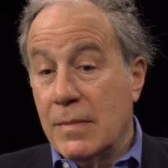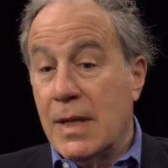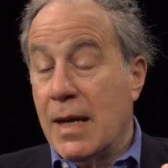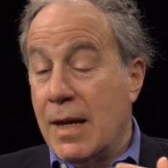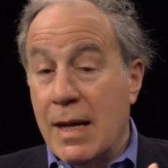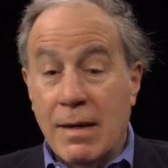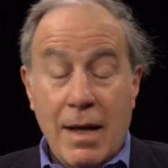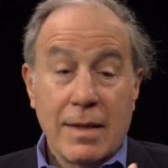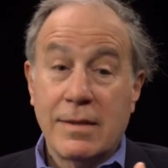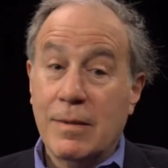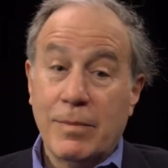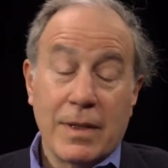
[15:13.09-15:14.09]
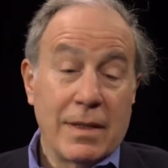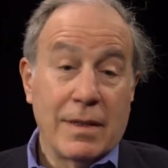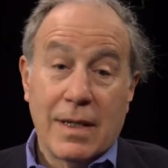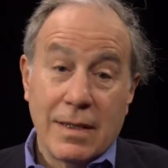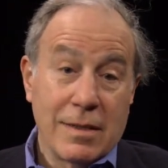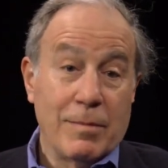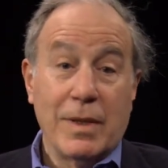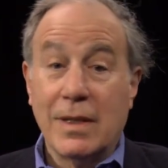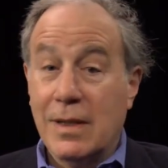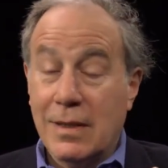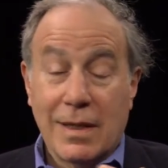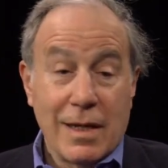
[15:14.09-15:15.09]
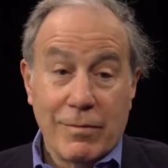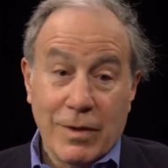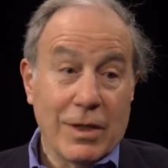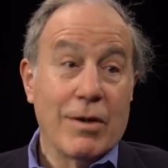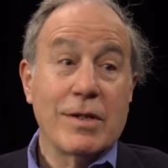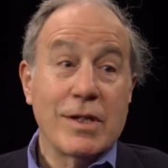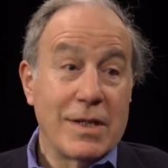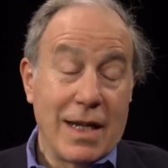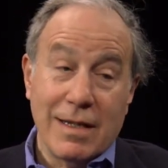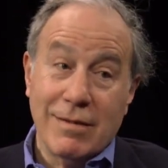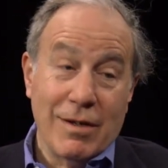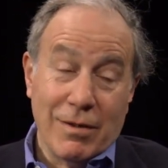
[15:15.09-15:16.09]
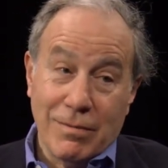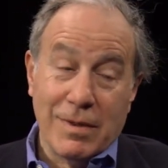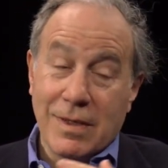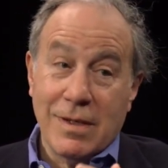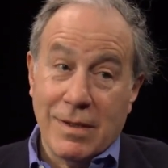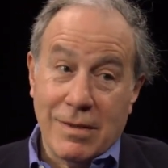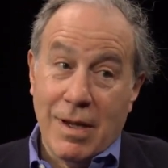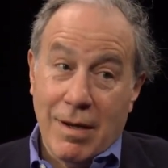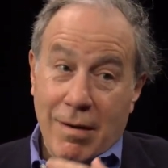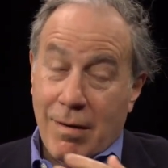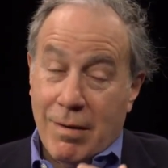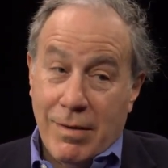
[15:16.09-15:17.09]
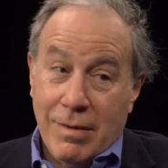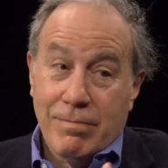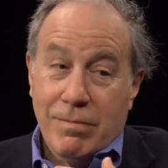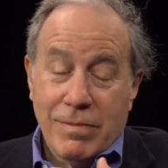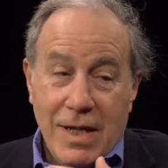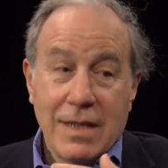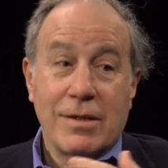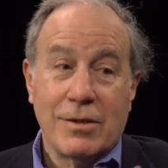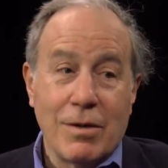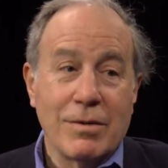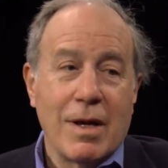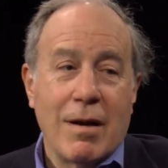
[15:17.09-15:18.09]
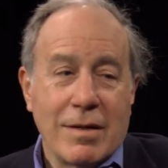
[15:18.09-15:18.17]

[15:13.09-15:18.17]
get at not simply the kids' ability to kind of regurgitate, you know, with the tests that